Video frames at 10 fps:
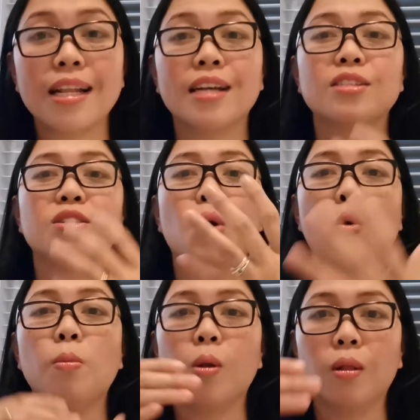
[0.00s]
It's like a
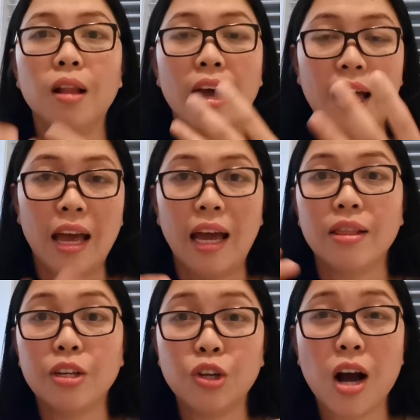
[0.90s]
snowball,
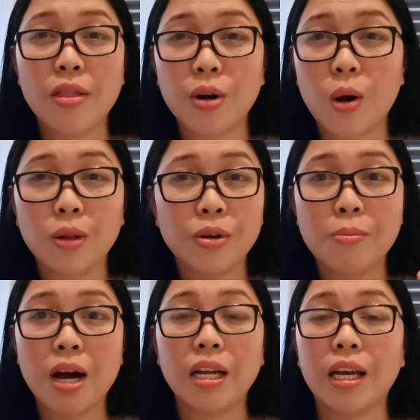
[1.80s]
and then you gather all
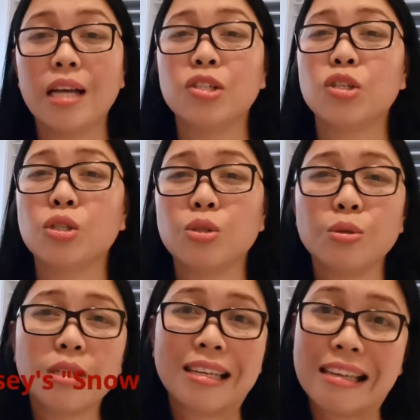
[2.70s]
your money and just
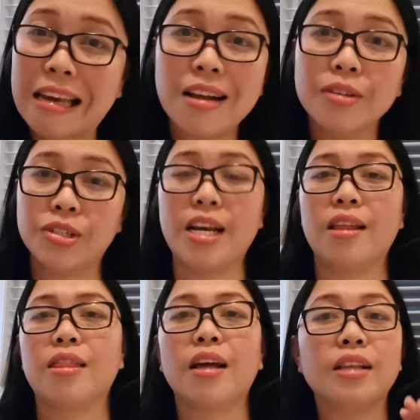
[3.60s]
to kill your debt.